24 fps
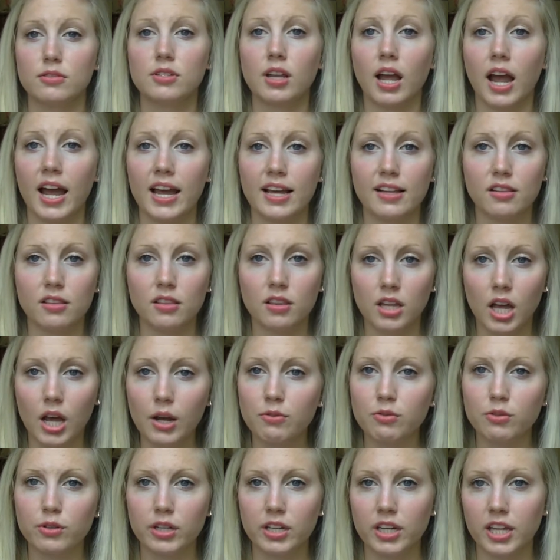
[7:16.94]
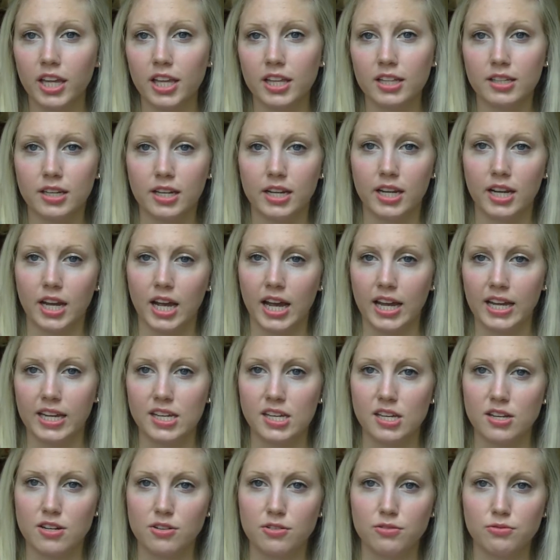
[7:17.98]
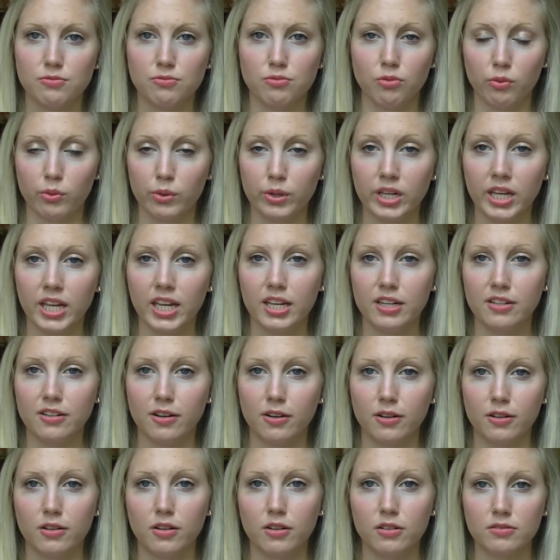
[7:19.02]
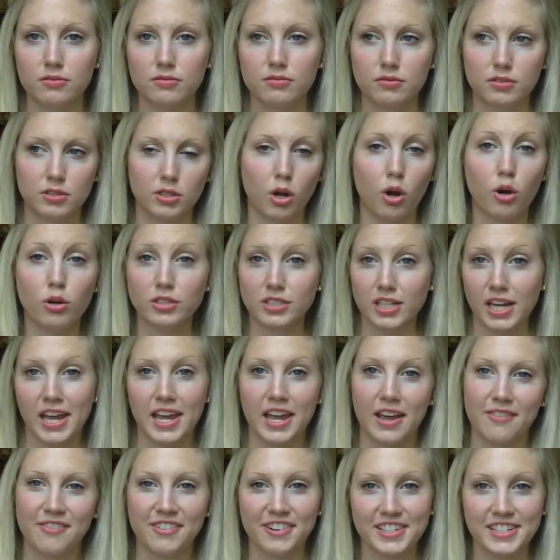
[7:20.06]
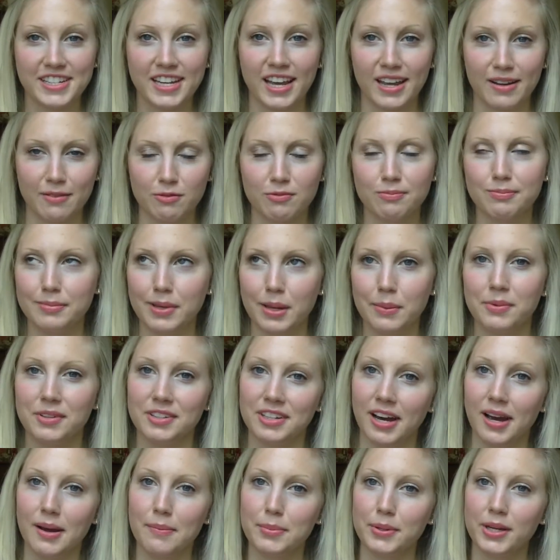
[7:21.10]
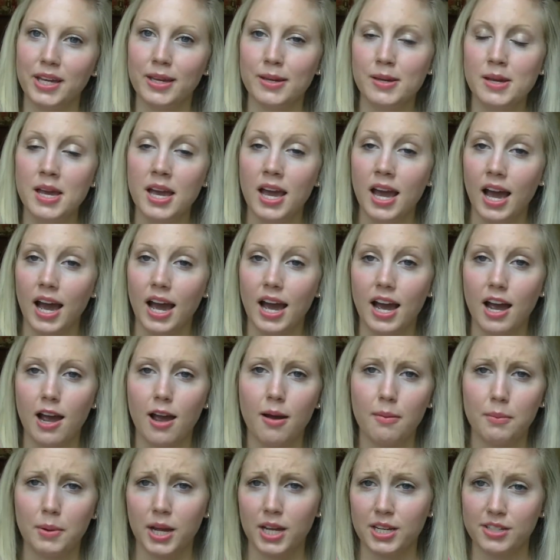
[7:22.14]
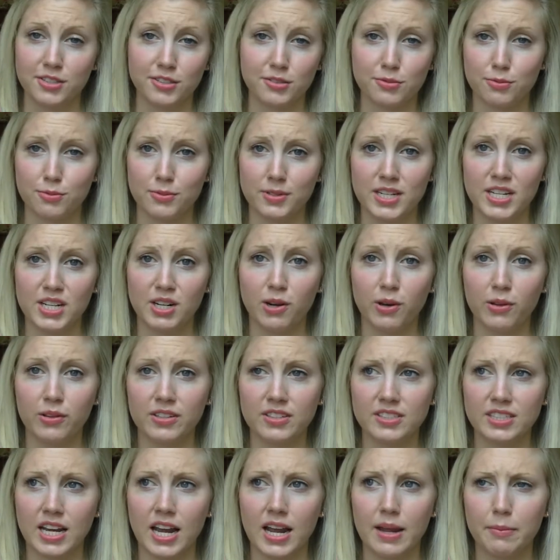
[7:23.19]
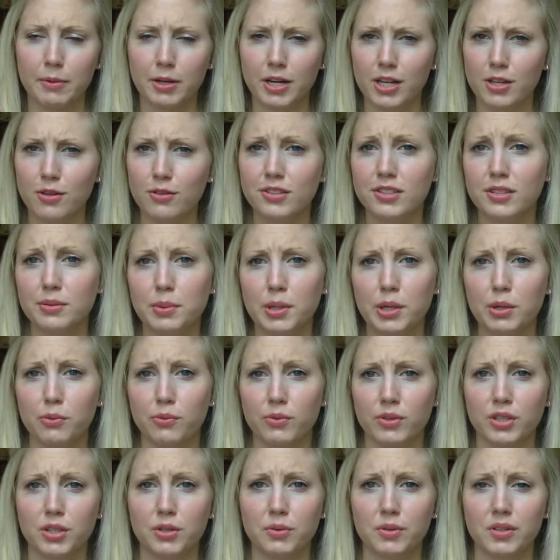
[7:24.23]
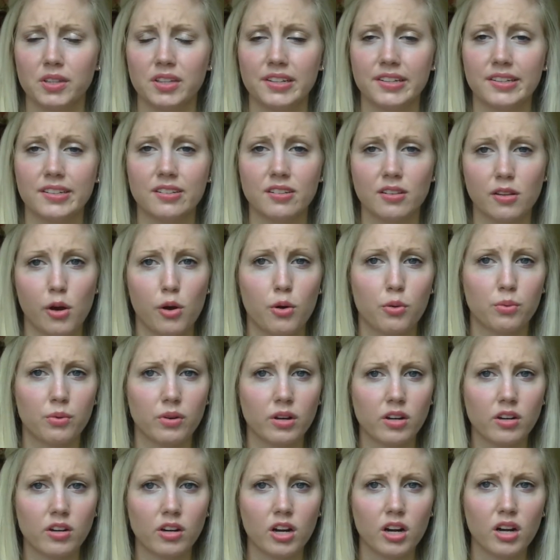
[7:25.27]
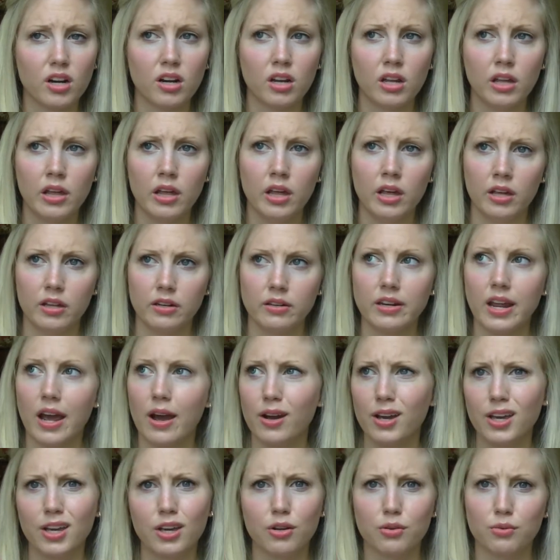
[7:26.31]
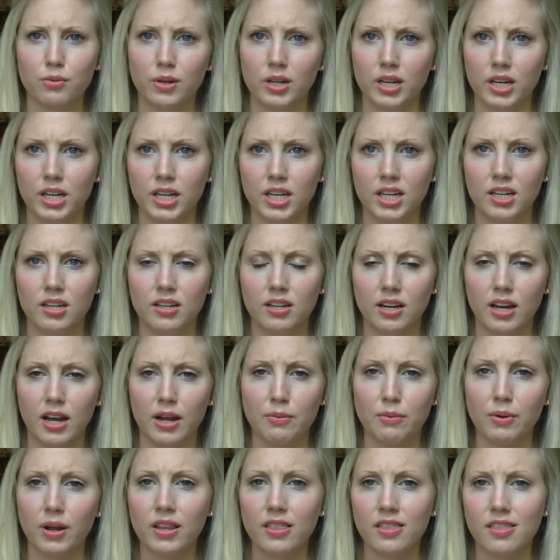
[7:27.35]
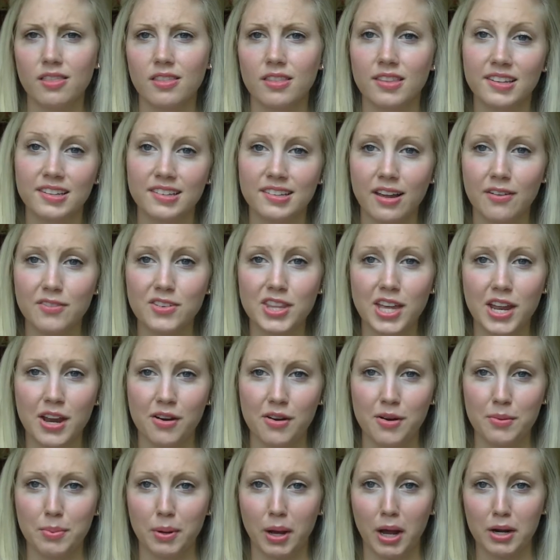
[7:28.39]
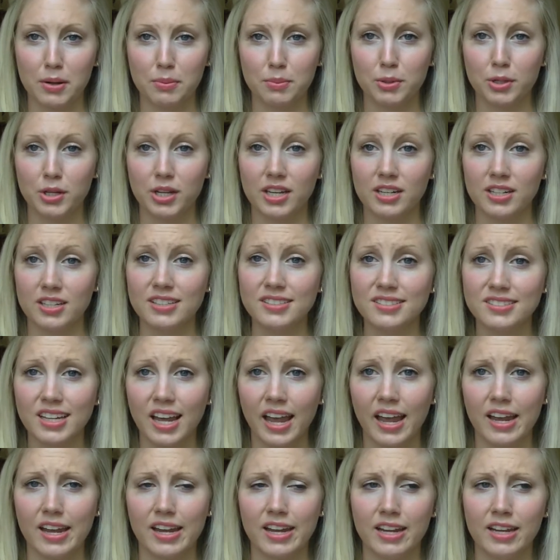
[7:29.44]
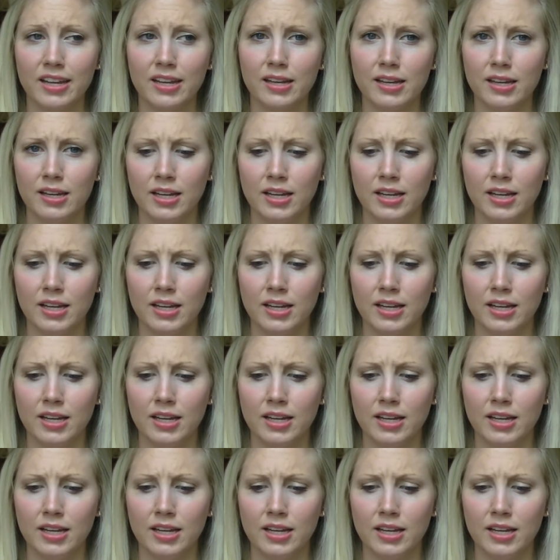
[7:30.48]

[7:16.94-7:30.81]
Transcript: I love reading. Like, I could read all day, every day. Well, maybe not, but I just read all the time, and I used to be a really, really slow reader. Now I read the 7th Harry Potter book in a day.